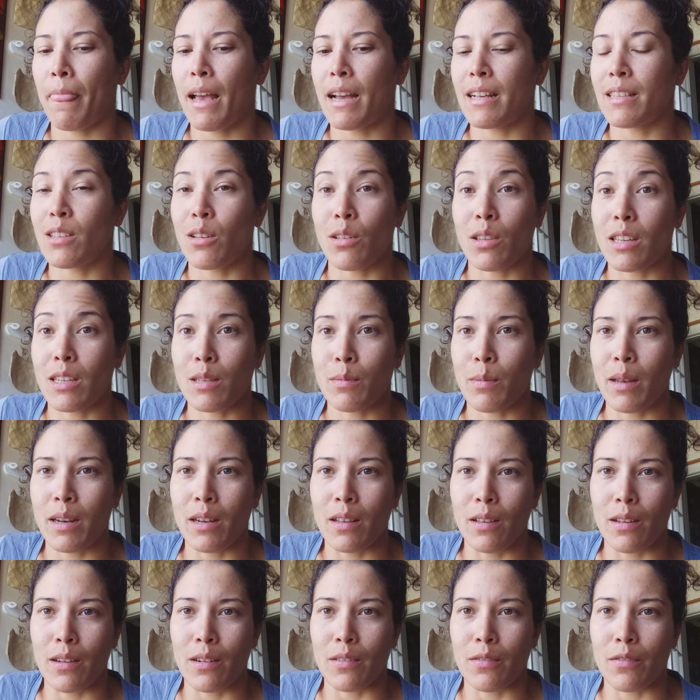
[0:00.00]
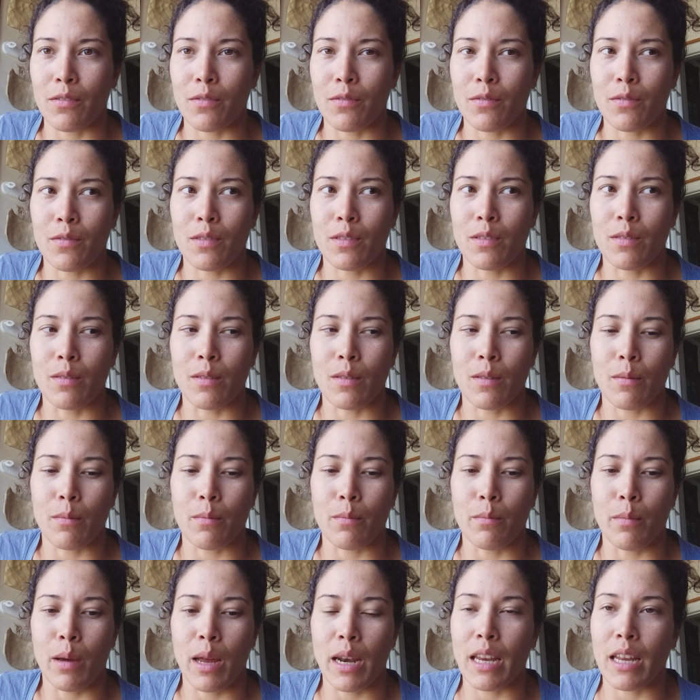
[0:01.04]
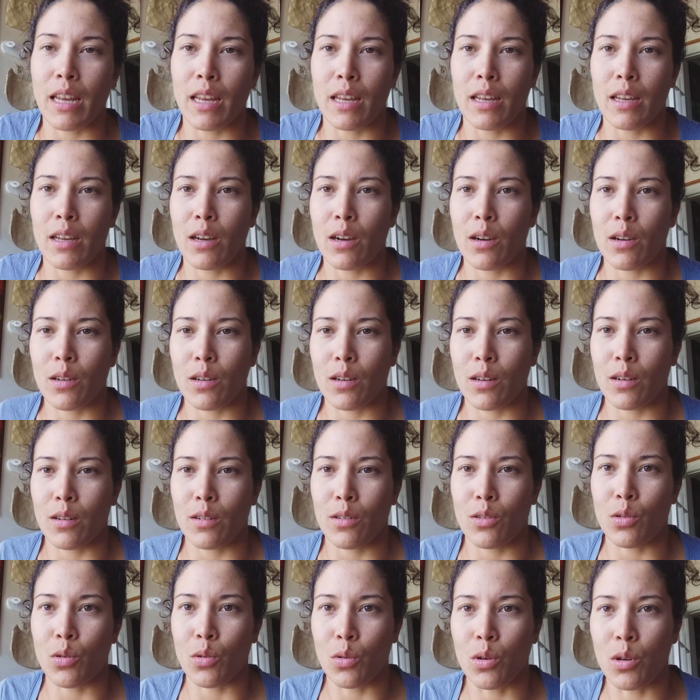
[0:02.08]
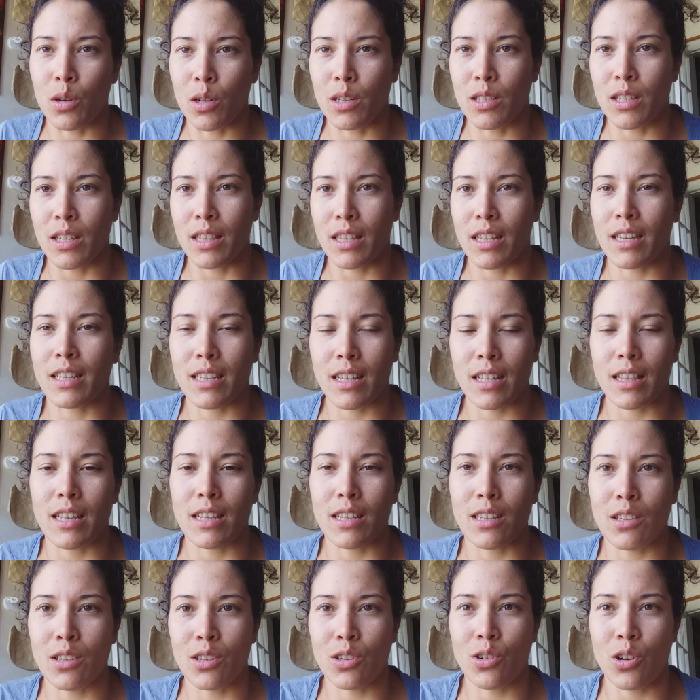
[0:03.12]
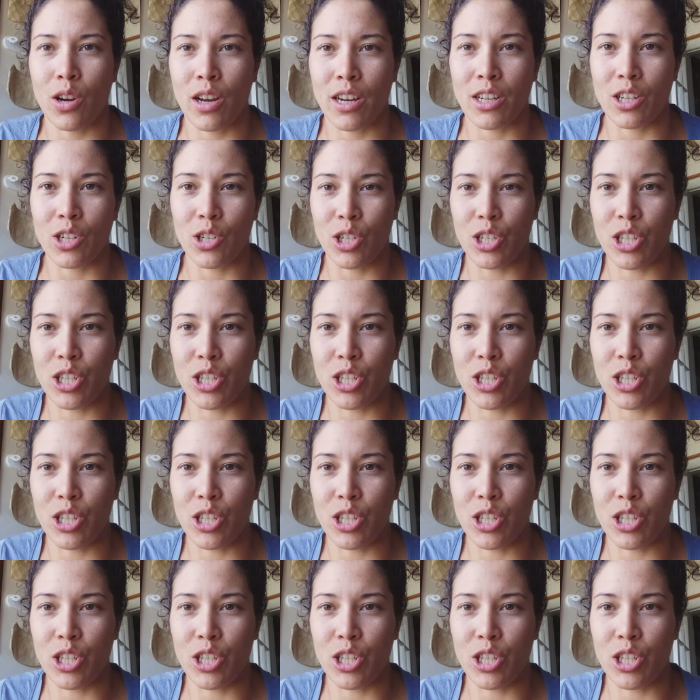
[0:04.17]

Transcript: And so they spend a lot of money on tours and things like this to try and